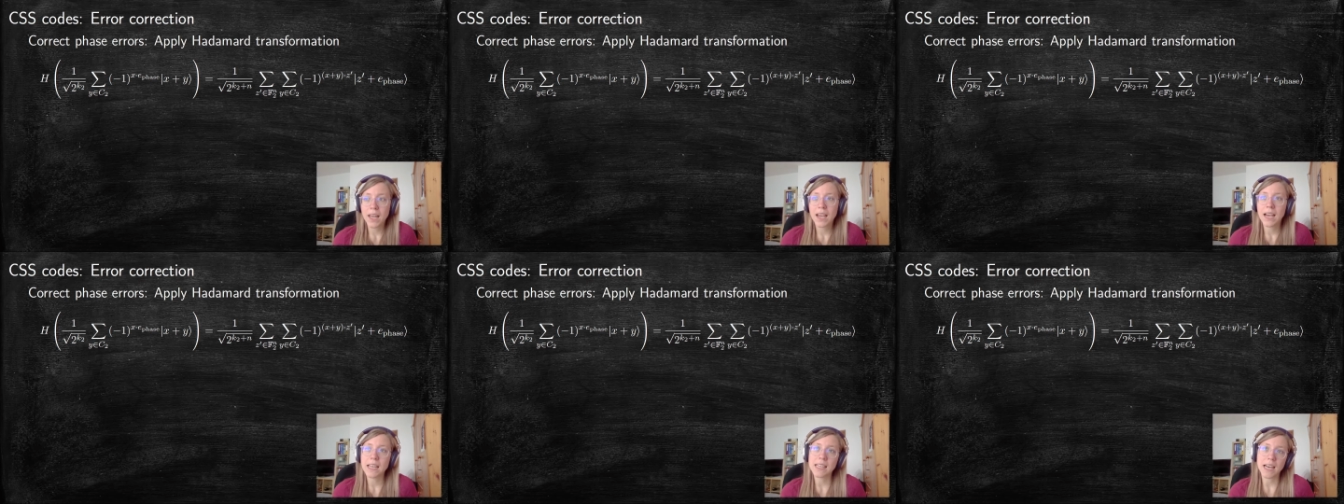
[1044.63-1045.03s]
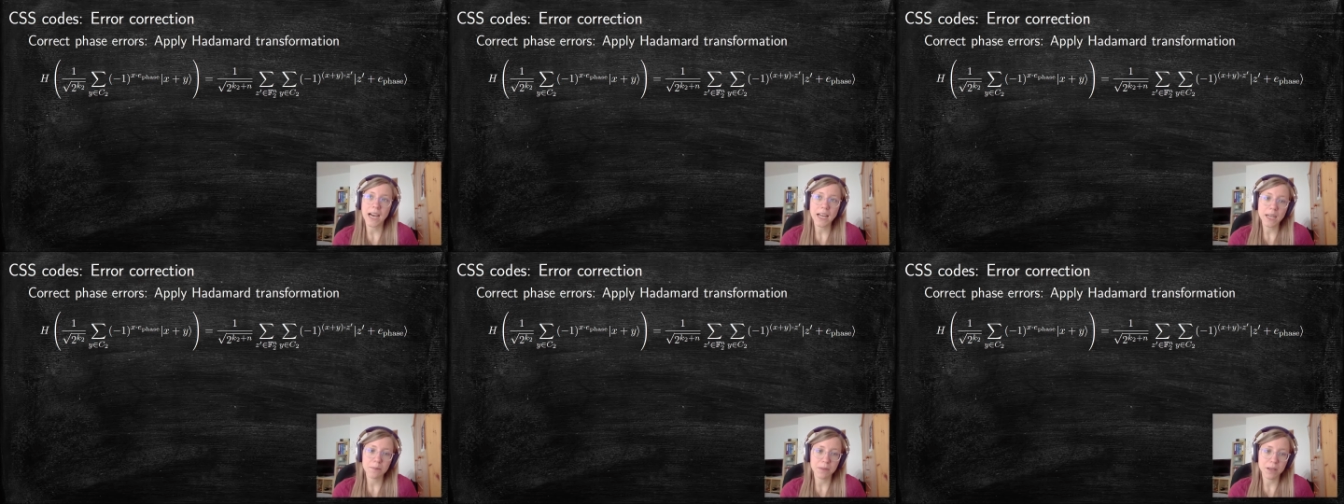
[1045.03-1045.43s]
in the
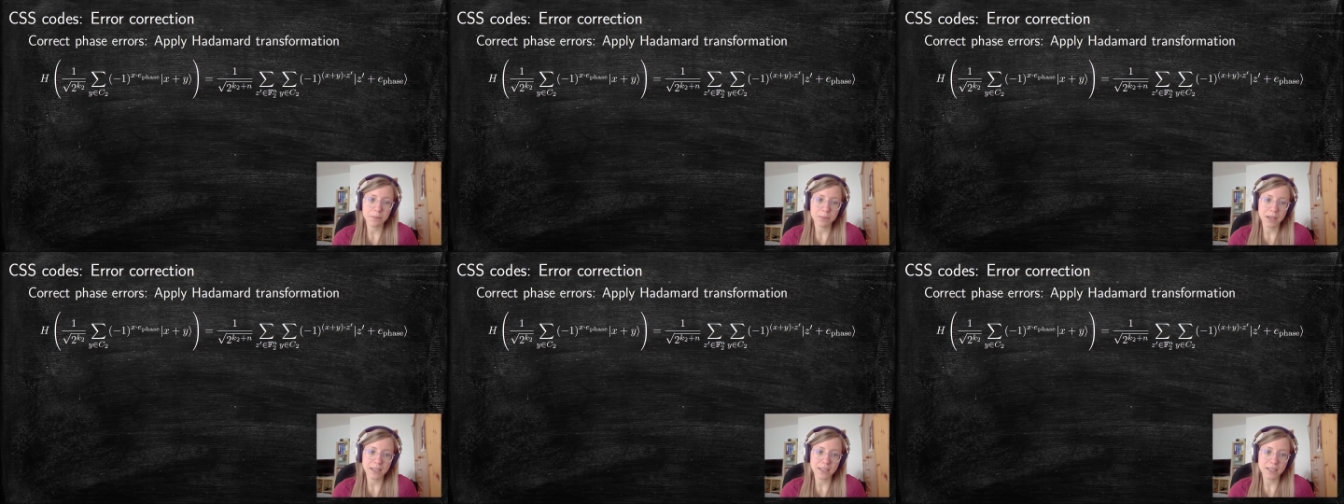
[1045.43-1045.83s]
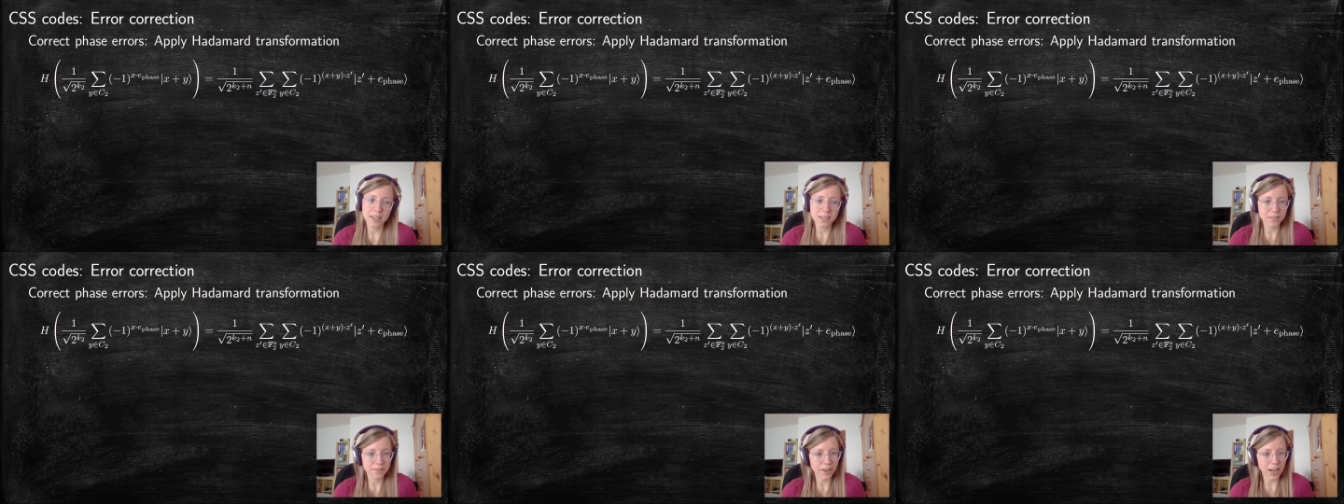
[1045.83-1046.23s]
Hadamard
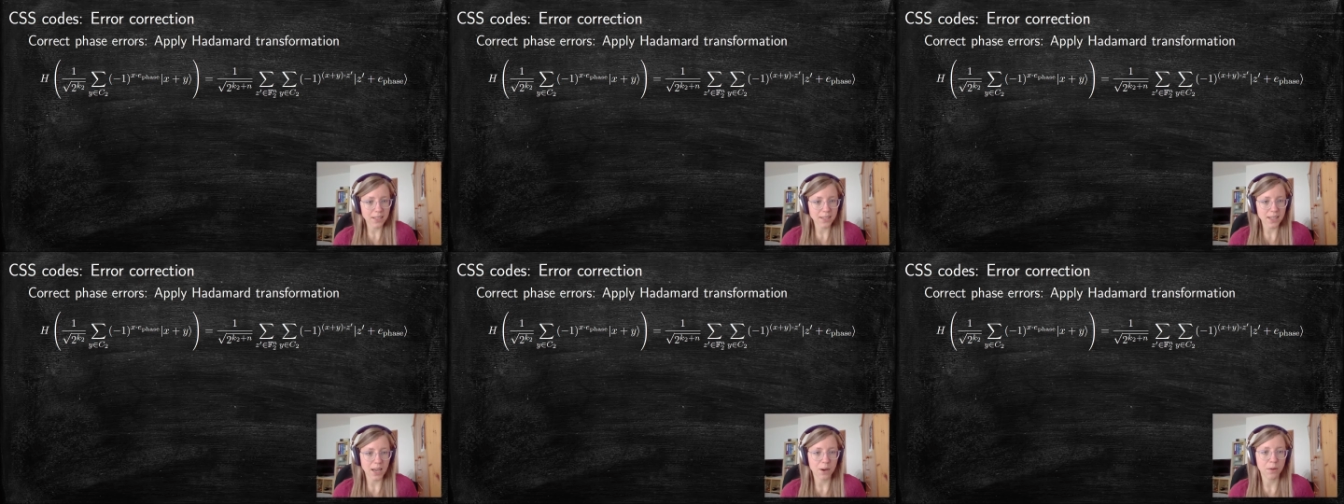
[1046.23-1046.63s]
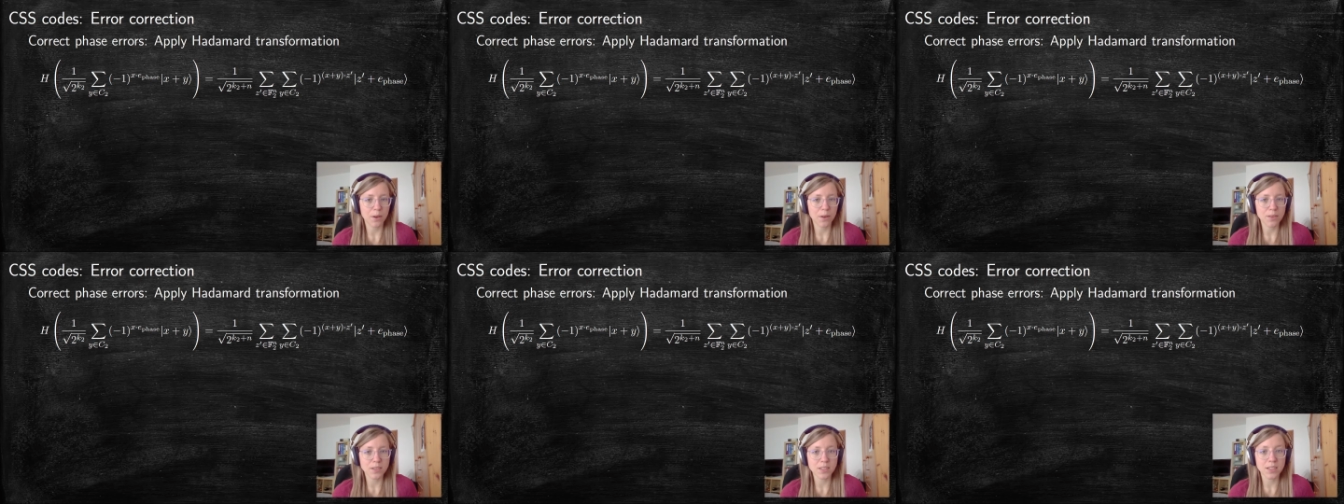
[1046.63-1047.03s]
basis, phase
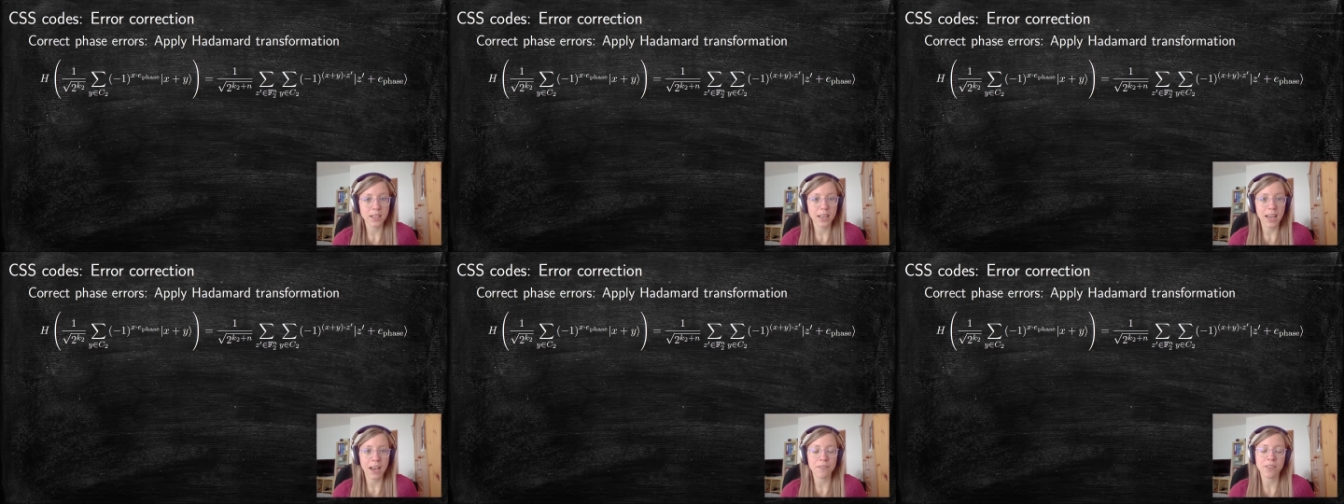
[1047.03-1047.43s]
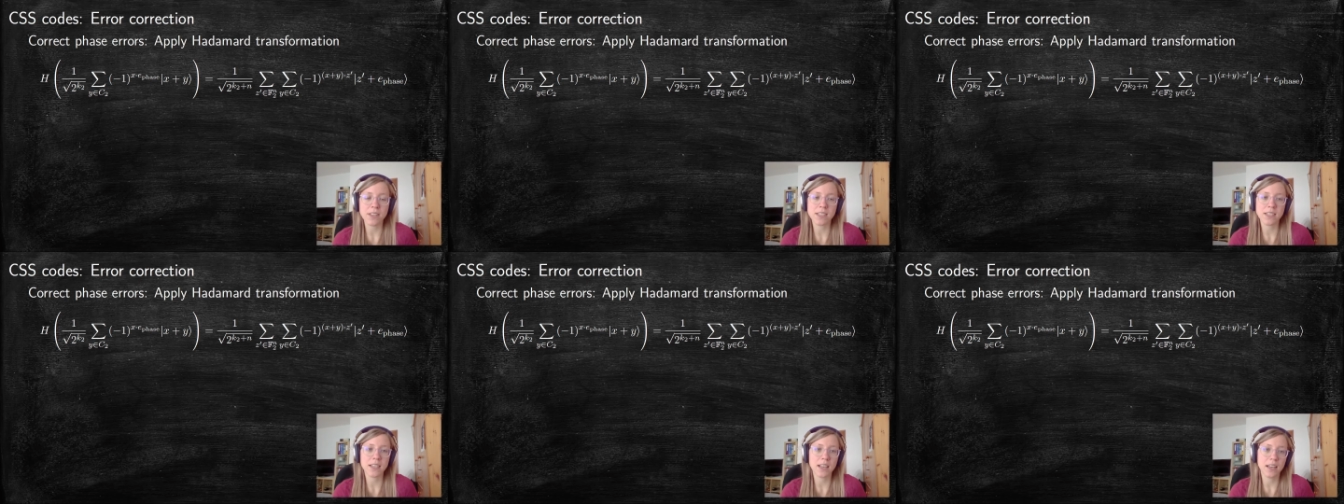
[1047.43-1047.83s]
errors have
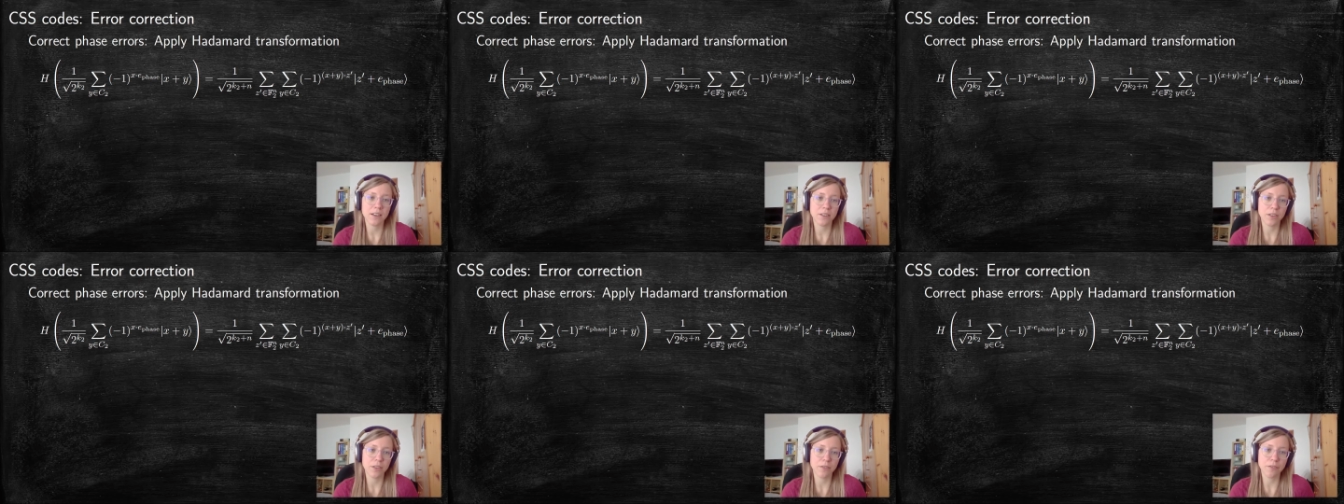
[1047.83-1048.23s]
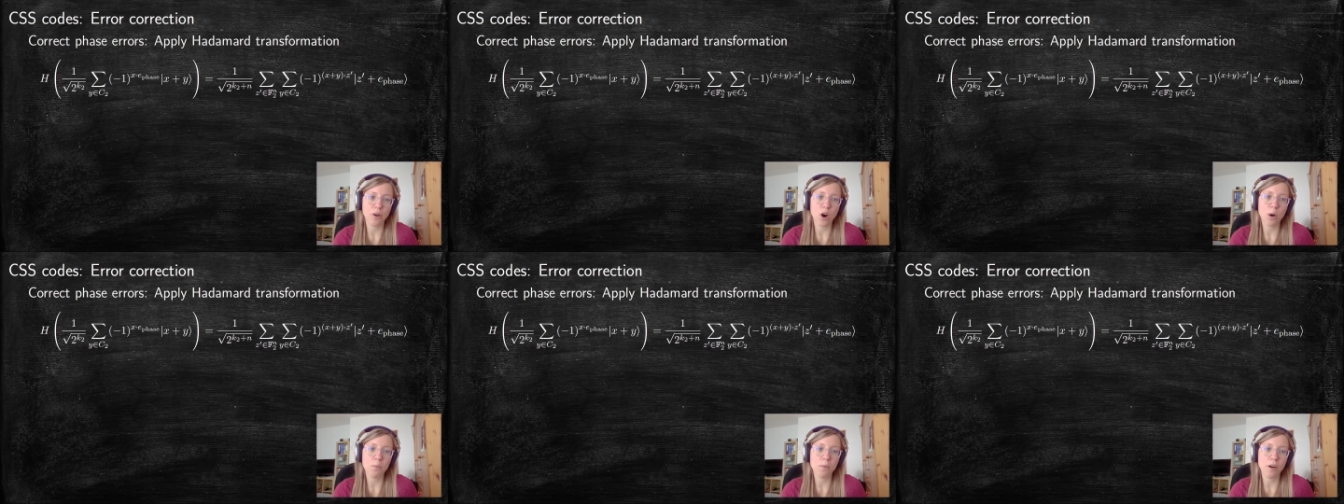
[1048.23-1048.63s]
the
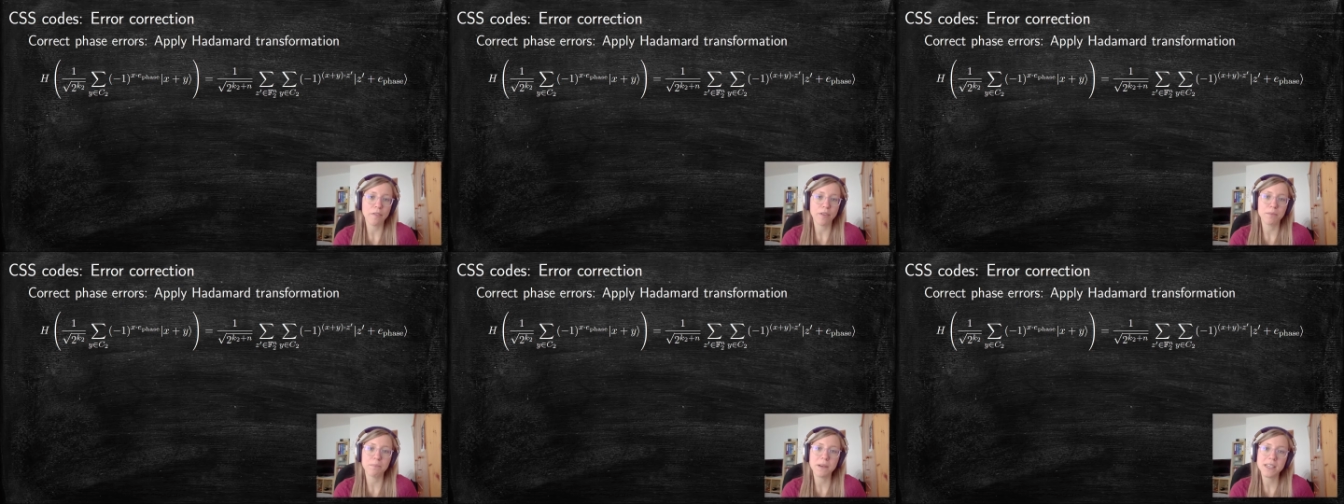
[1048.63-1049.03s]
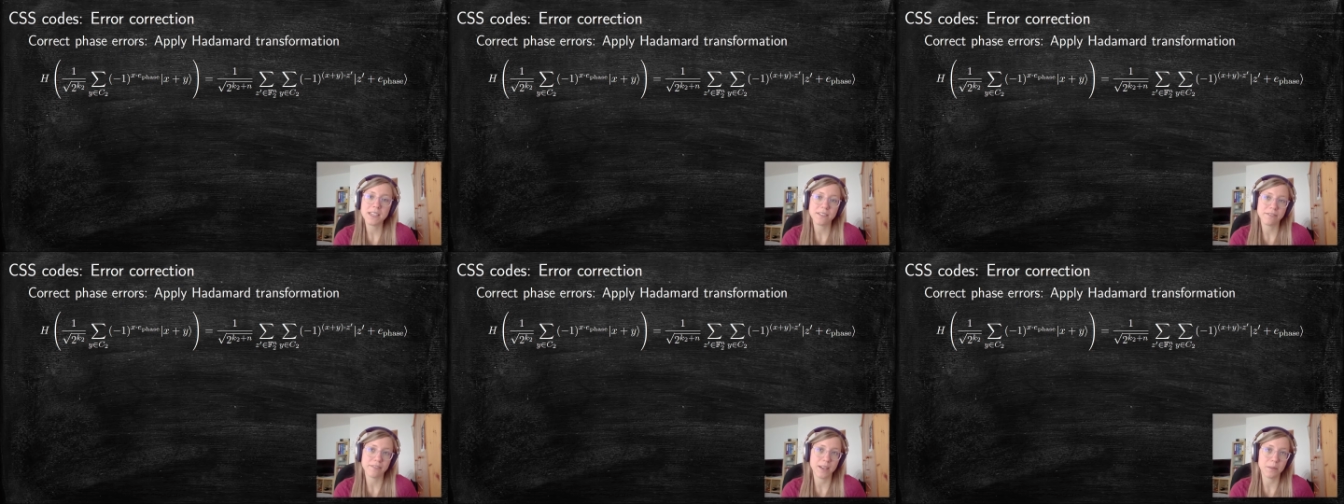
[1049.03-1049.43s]
form of a
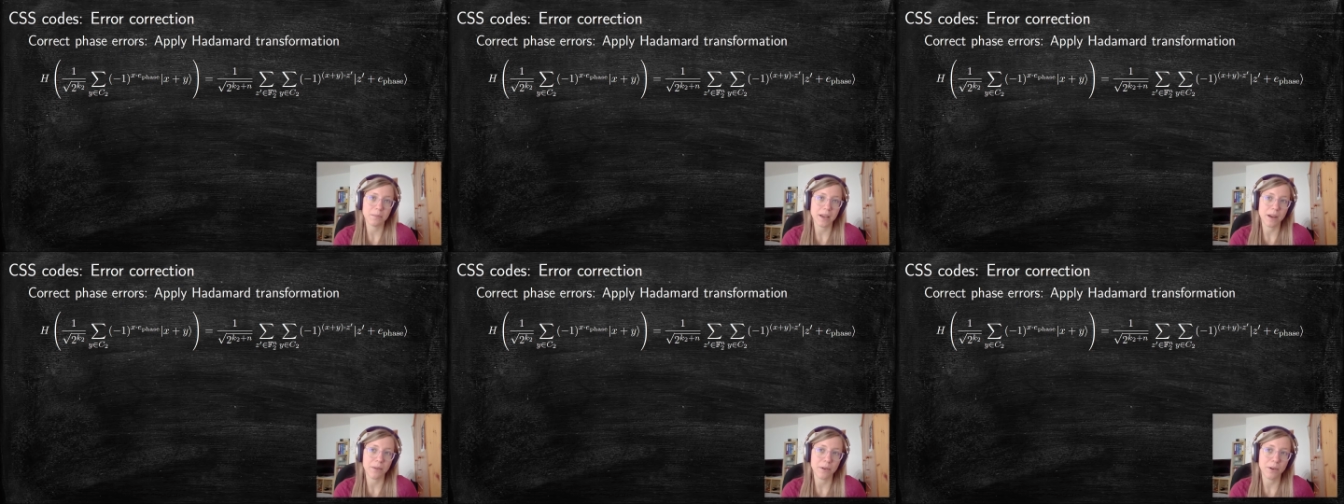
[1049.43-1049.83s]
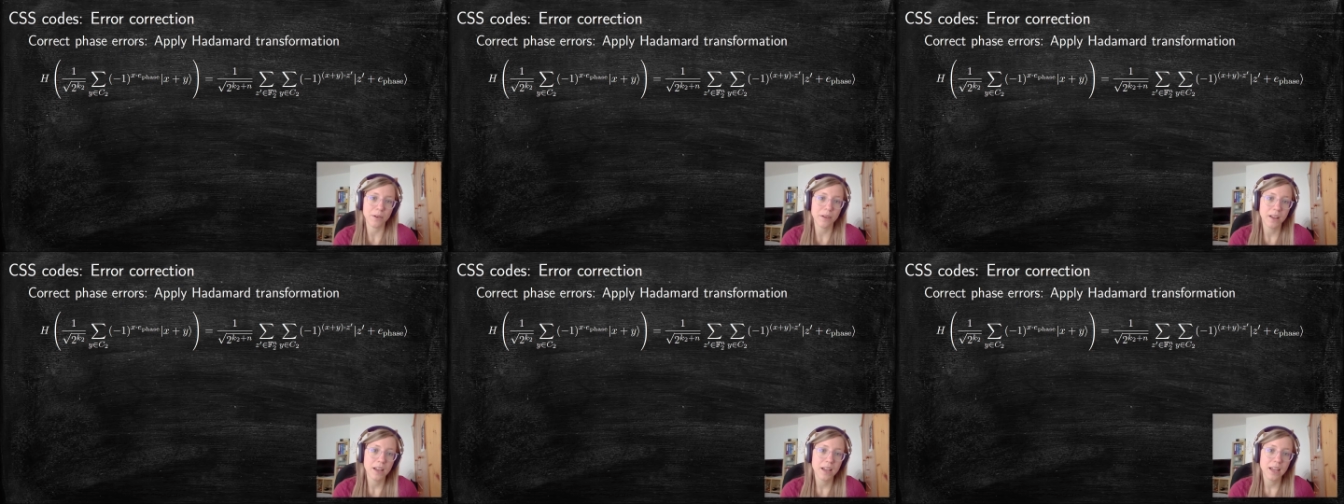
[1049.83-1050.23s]
bit flip error.